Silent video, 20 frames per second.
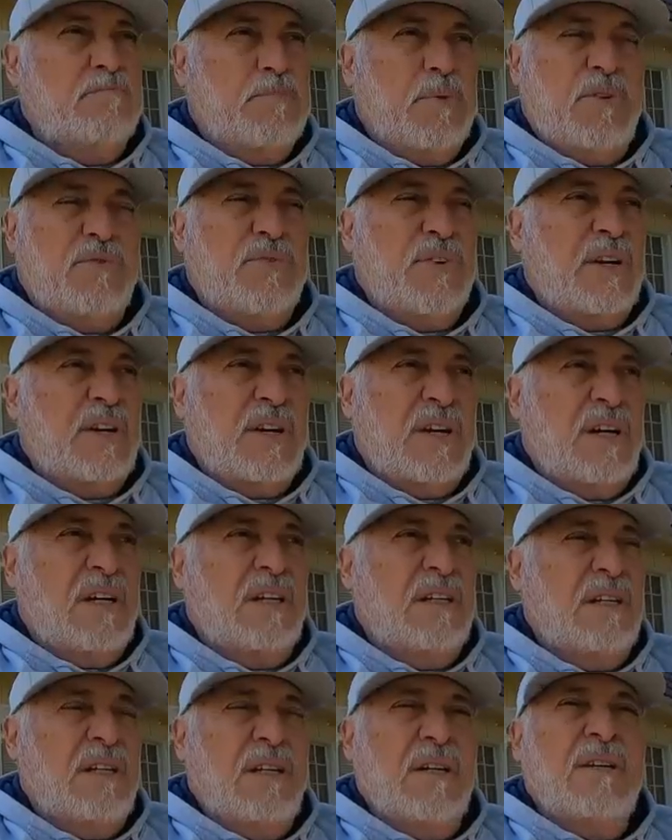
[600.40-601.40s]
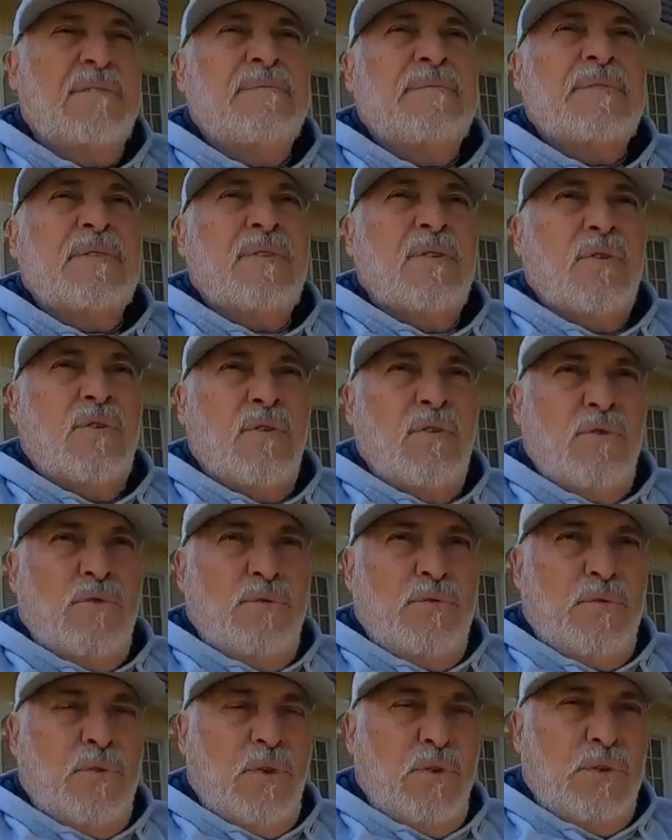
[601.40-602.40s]
perfect gun
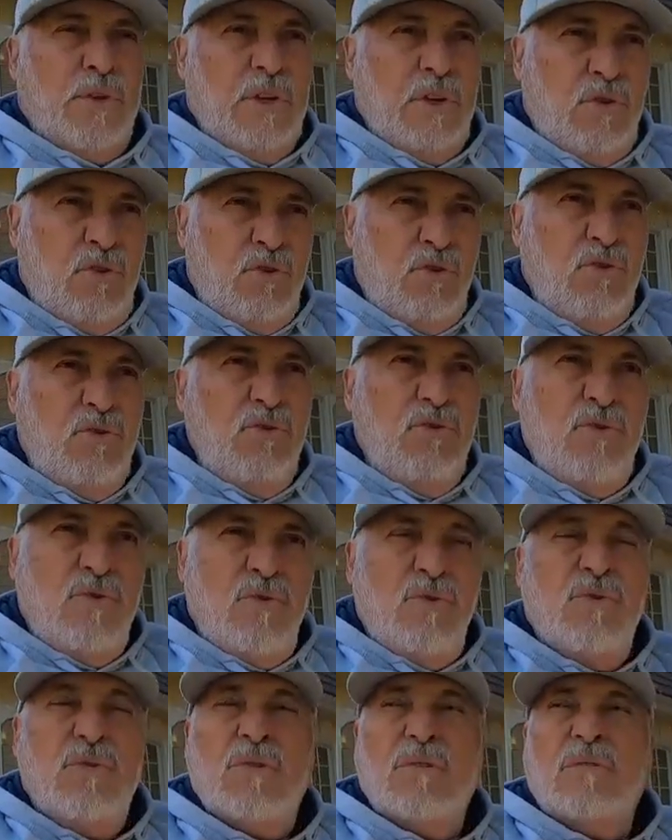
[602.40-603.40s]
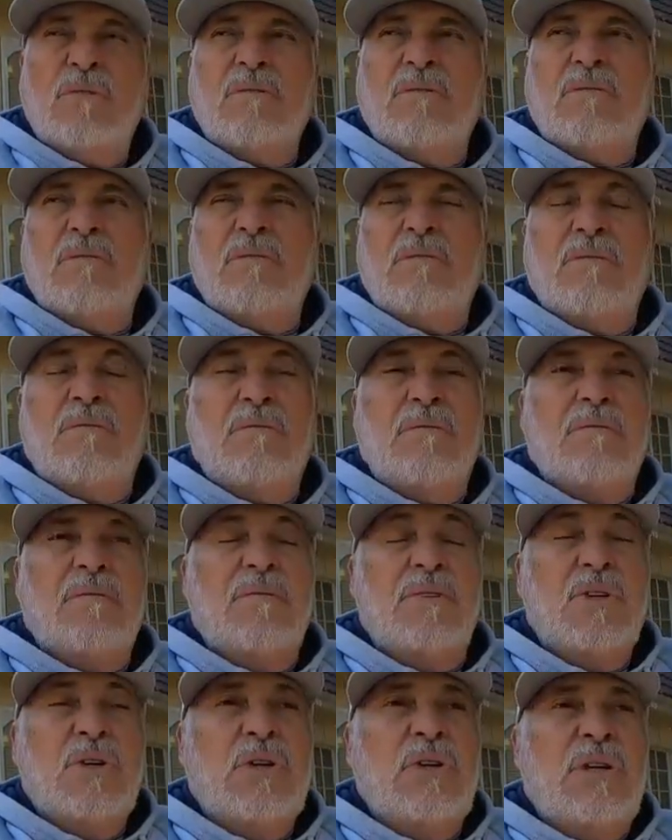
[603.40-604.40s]
for the use
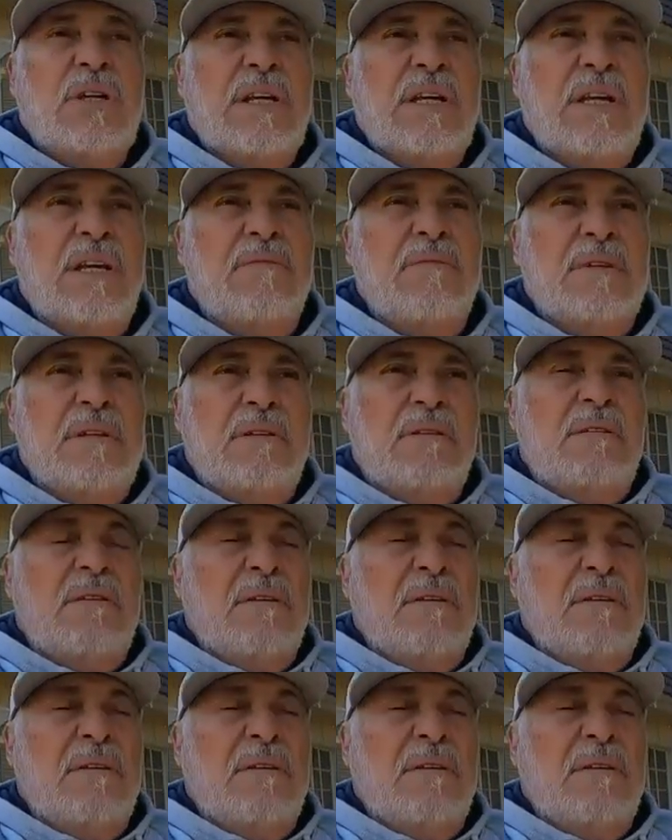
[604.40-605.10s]
you're gonna give it.